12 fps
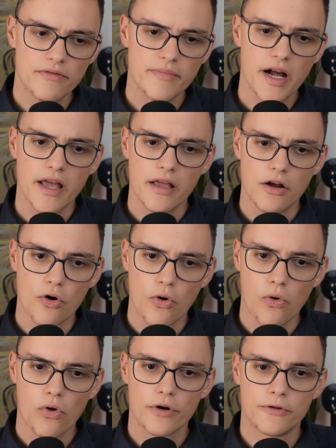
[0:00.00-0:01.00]
of my
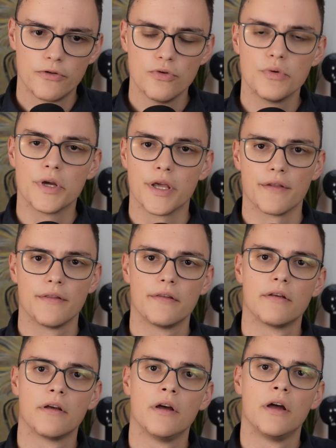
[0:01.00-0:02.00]
core toolkit,